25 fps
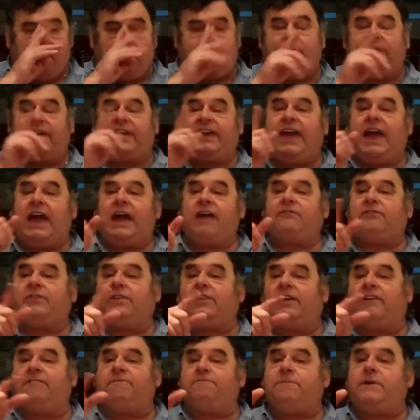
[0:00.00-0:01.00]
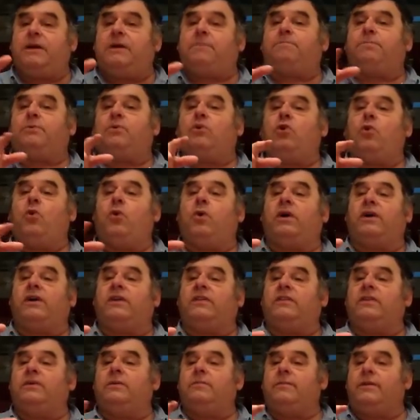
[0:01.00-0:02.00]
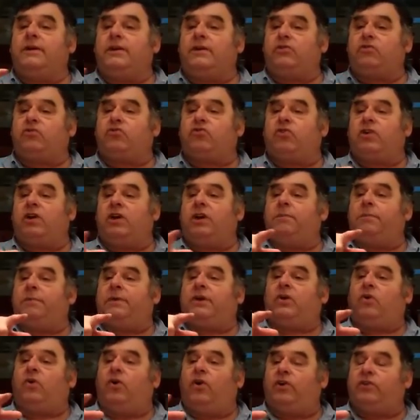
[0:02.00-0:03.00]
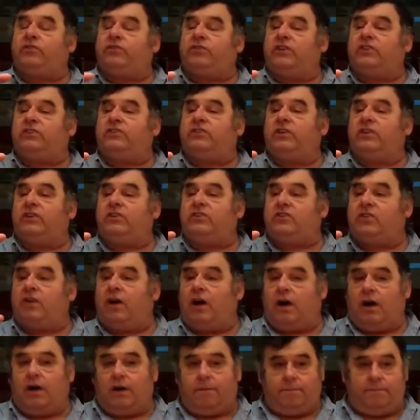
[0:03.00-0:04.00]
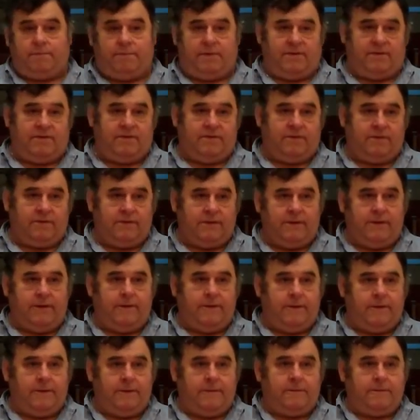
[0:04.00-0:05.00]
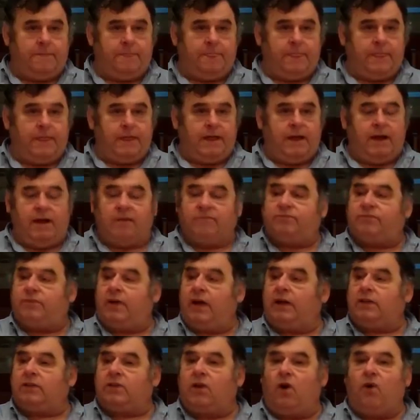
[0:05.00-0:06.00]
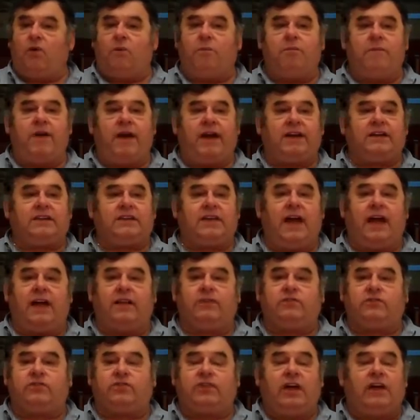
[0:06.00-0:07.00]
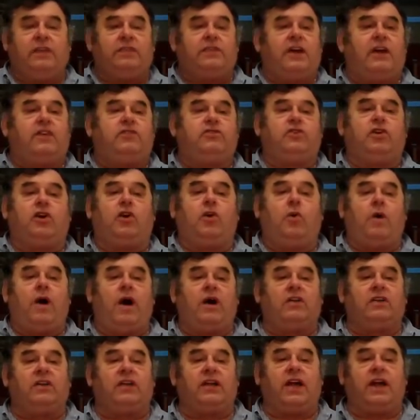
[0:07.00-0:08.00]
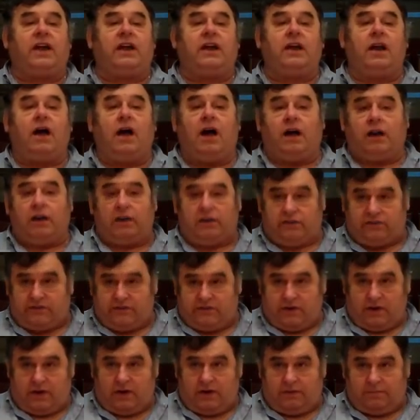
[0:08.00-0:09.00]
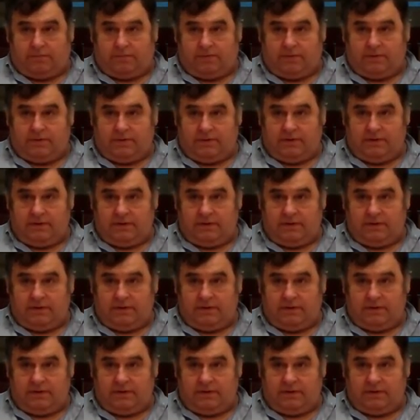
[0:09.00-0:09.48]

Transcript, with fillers: But be careful of people who are in the ministry because it's a job. If they don't make tents, they should go out and get an honest job.